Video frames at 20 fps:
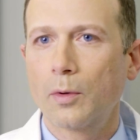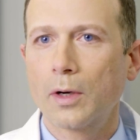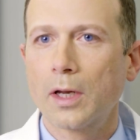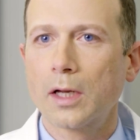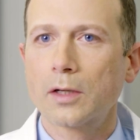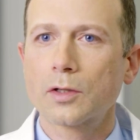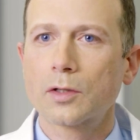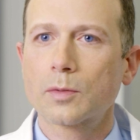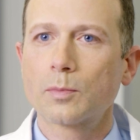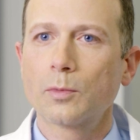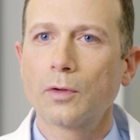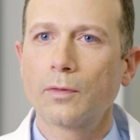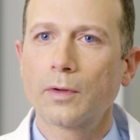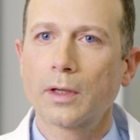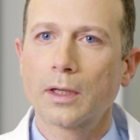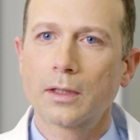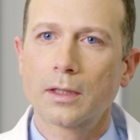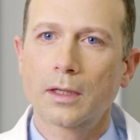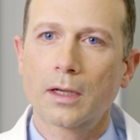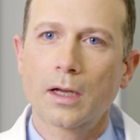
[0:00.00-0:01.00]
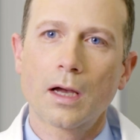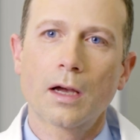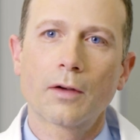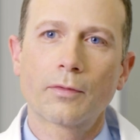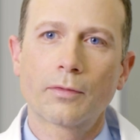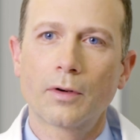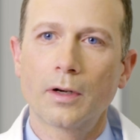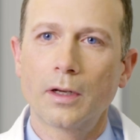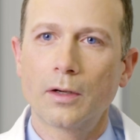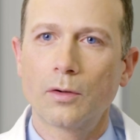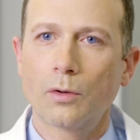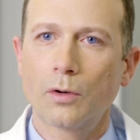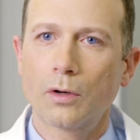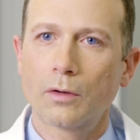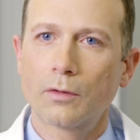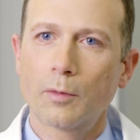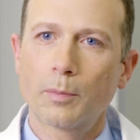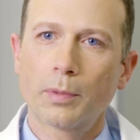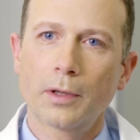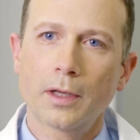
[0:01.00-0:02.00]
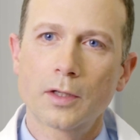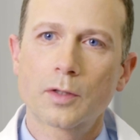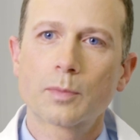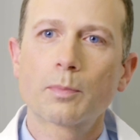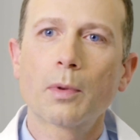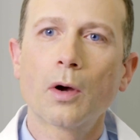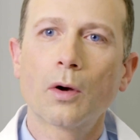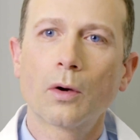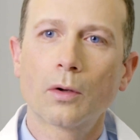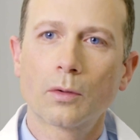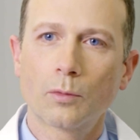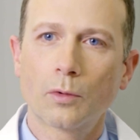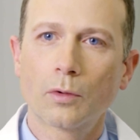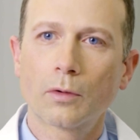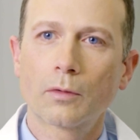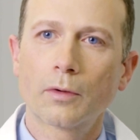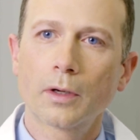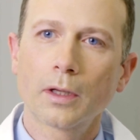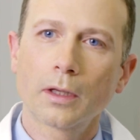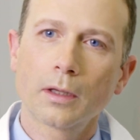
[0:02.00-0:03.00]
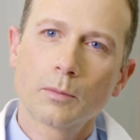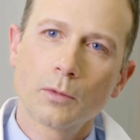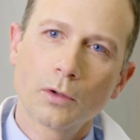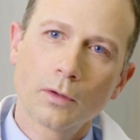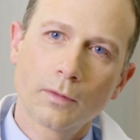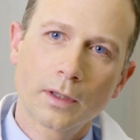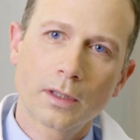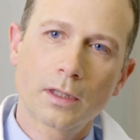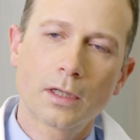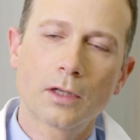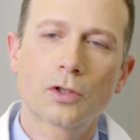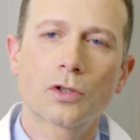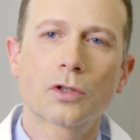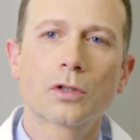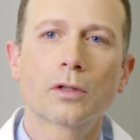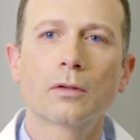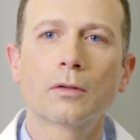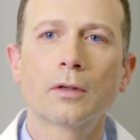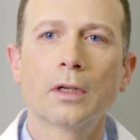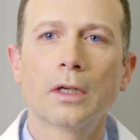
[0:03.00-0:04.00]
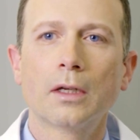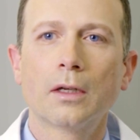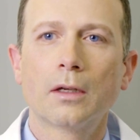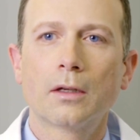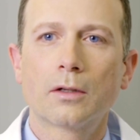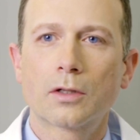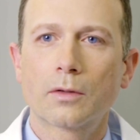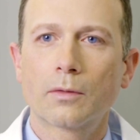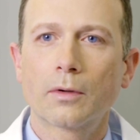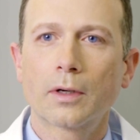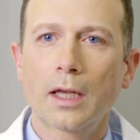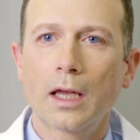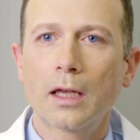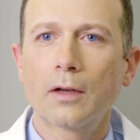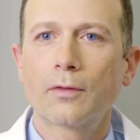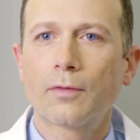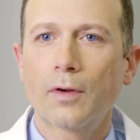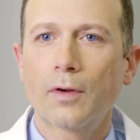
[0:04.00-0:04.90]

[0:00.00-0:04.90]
We're not just moving it to cover it or replace bone, we're really moving tissue to regain